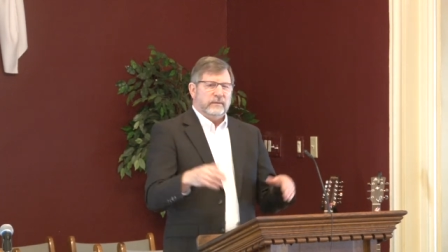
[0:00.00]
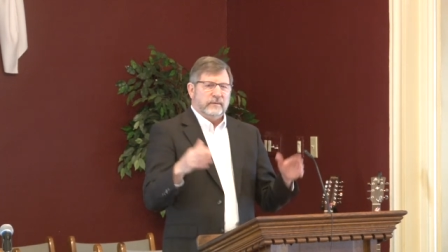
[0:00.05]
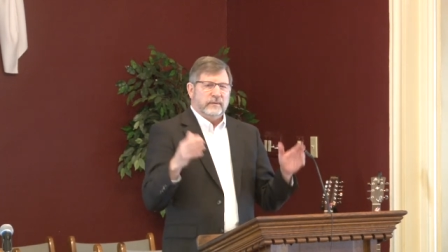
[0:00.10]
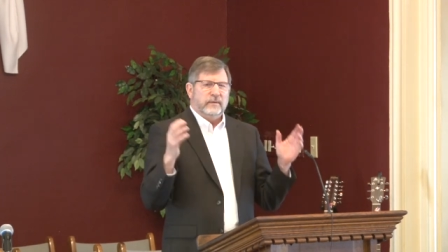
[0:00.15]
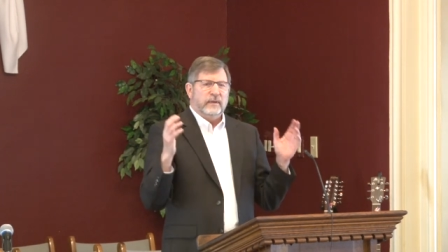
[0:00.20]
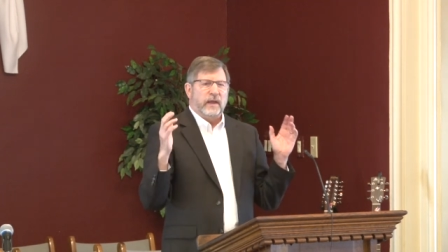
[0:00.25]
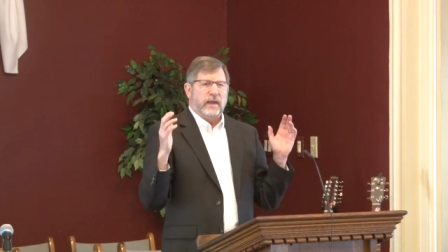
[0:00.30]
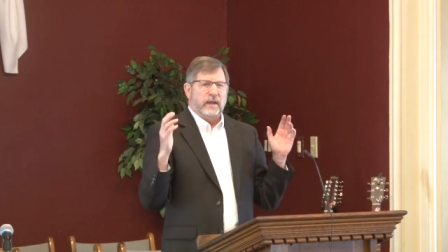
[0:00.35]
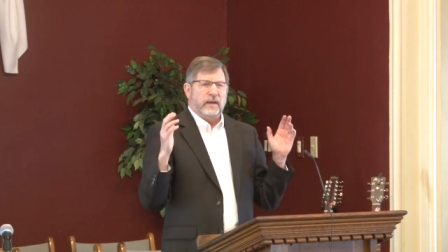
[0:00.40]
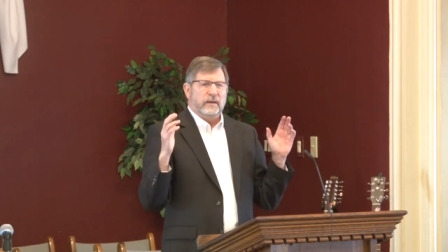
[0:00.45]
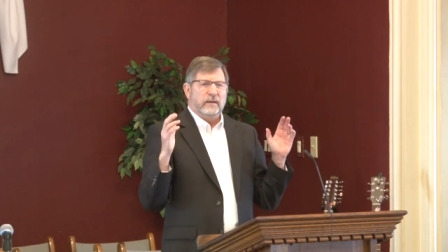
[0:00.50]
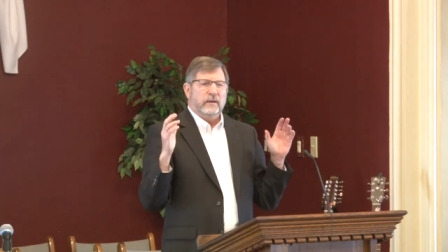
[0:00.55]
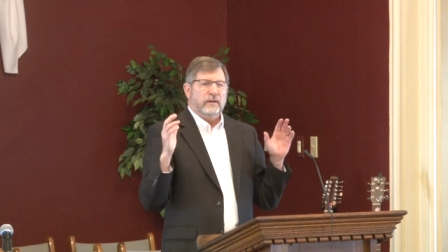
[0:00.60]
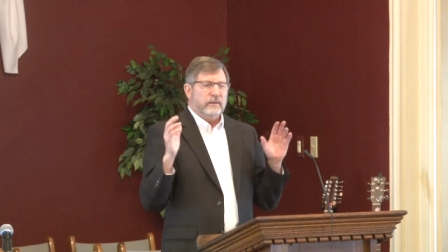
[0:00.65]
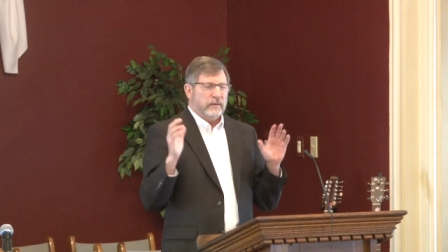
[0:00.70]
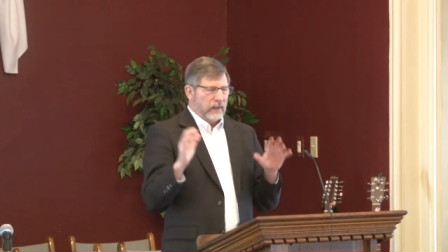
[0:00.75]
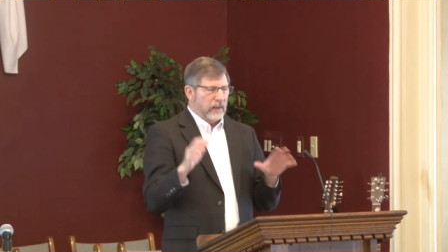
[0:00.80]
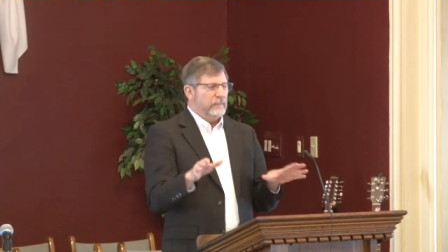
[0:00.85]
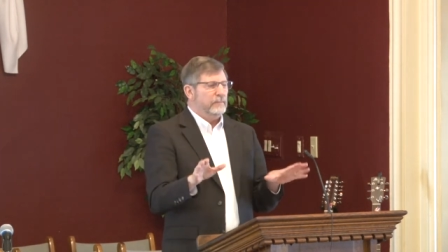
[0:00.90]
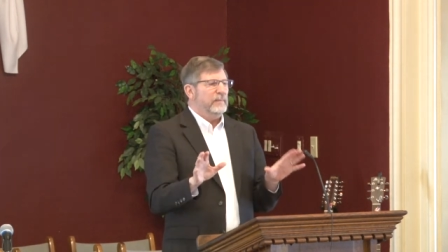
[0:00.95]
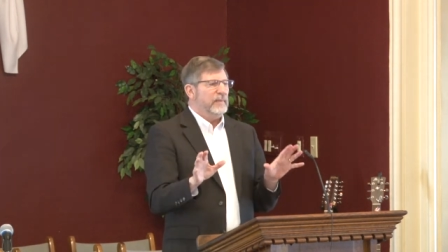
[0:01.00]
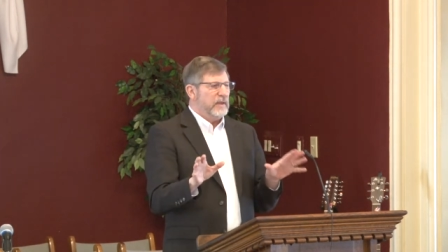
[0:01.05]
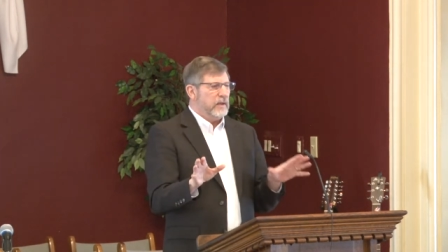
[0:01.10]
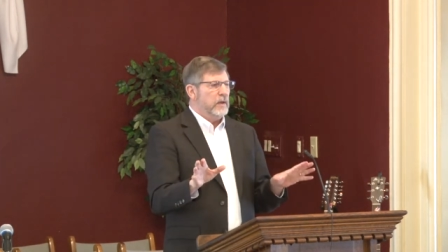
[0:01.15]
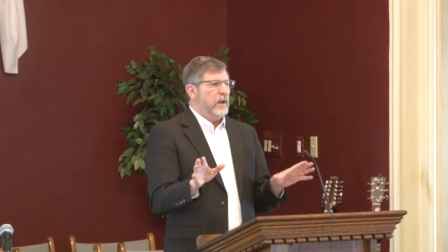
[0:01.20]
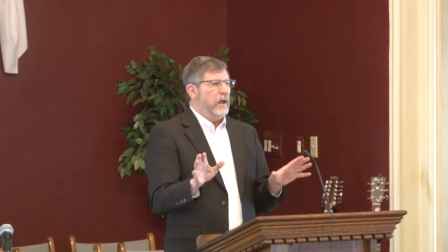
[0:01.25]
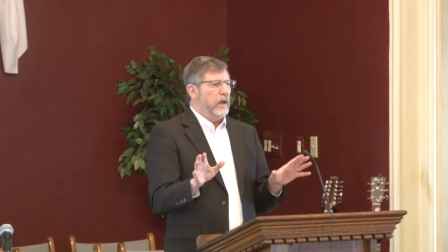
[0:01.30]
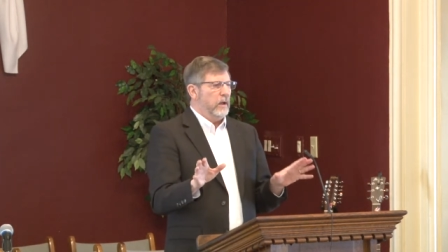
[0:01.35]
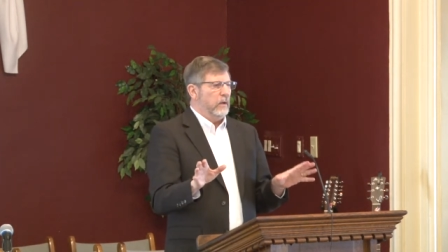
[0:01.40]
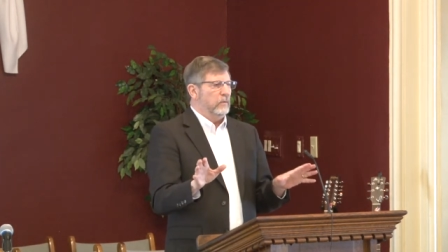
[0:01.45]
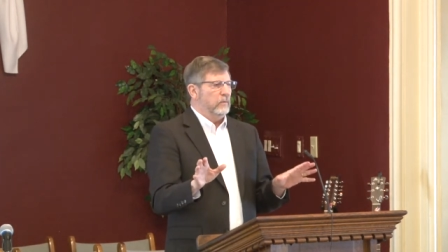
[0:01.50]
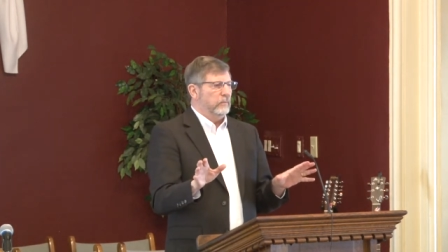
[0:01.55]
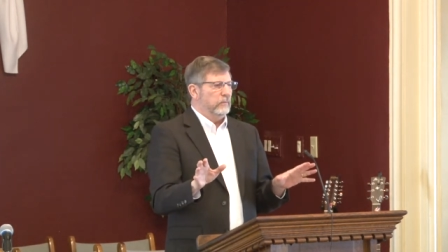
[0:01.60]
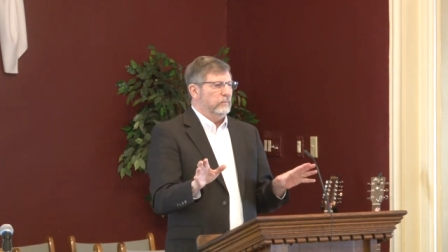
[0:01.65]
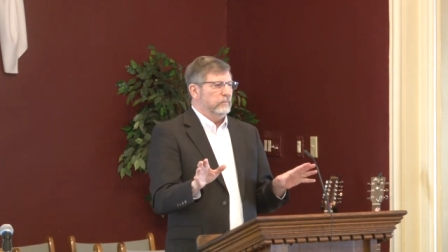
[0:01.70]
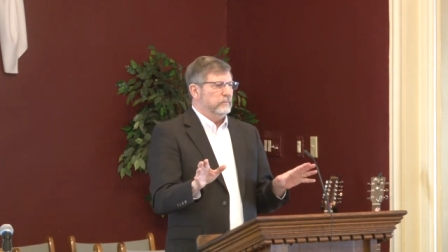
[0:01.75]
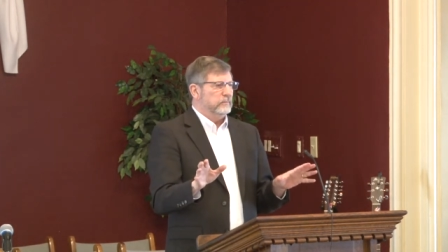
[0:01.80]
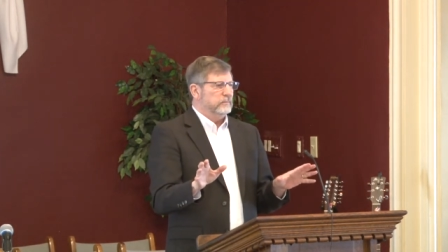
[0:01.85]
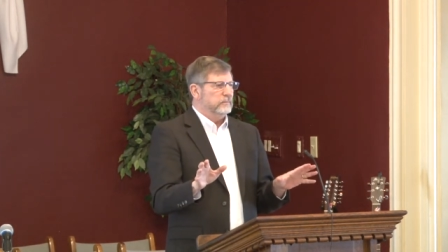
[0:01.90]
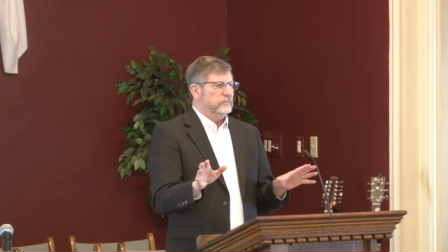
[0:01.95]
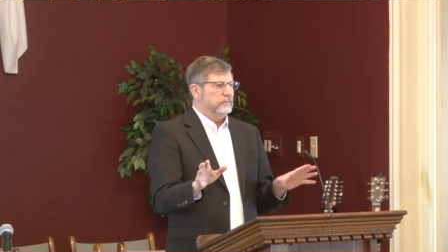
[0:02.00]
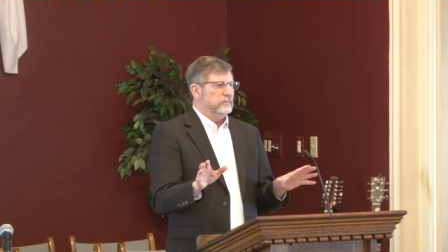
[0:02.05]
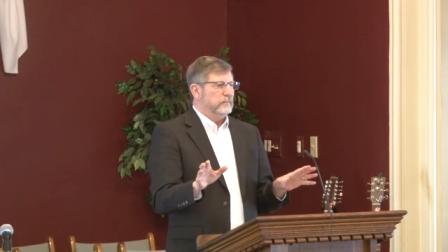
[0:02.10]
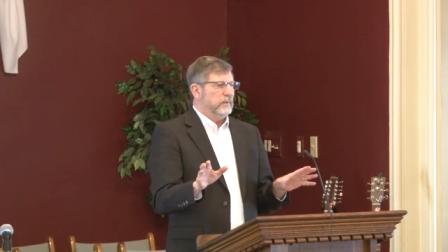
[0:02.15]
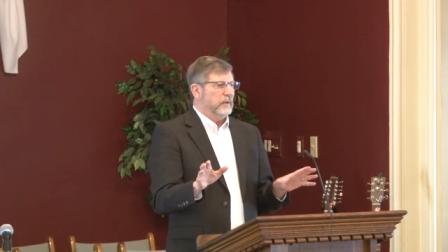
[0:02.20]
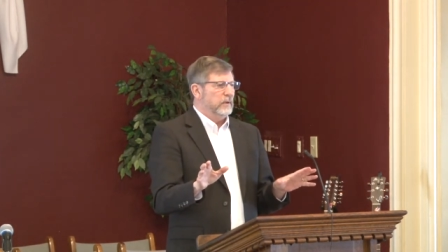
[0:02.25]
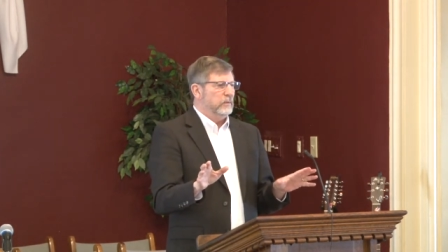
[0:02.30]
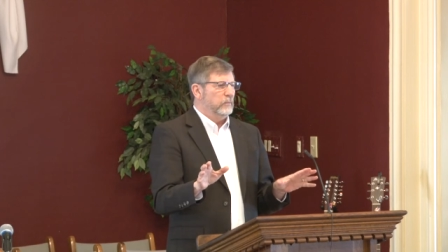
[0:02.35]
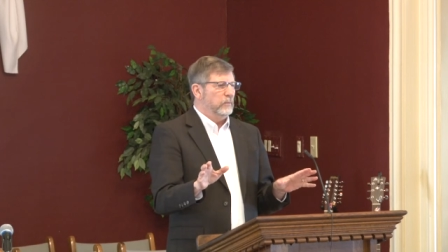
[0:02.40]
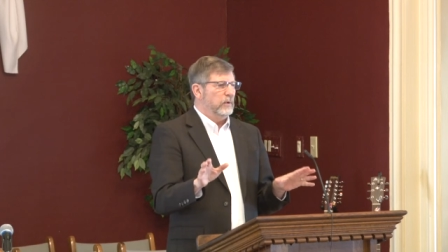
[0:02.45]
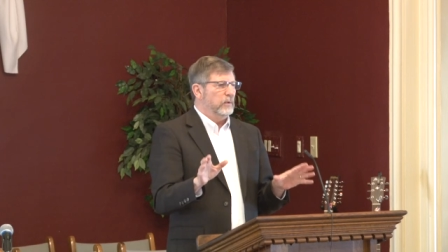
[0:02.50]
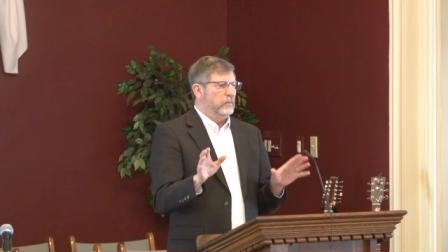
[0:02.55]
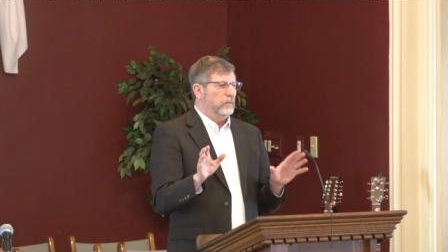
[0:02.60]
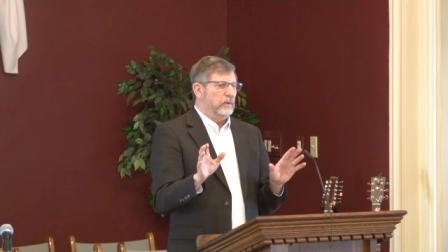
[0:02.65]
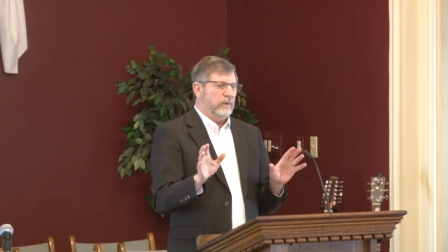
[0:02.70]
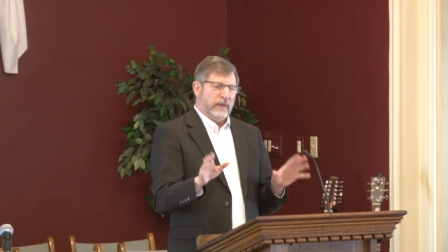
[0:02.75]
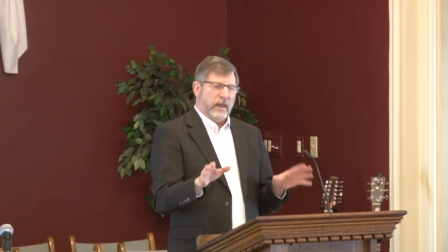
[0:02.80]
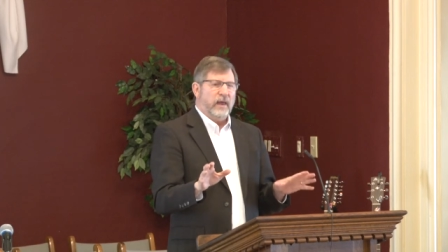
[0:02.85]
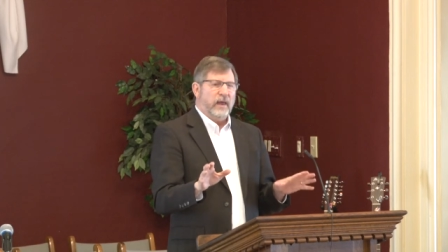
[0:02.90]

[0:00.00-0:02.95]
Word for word: Then let me know, and we will